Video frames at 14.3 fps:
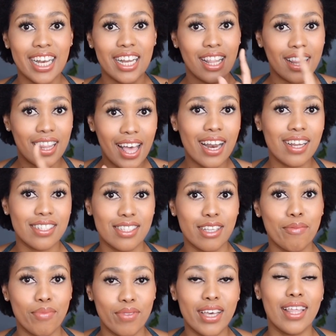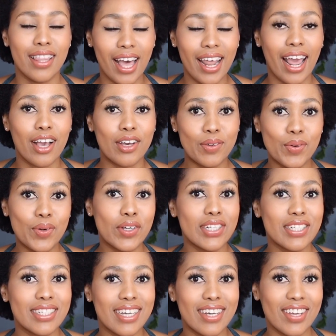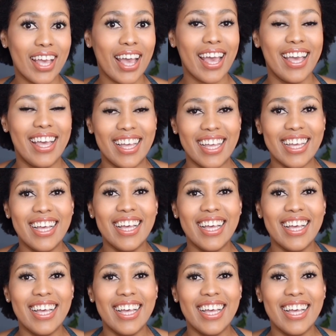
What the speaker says: Now that is something that I googled, okay?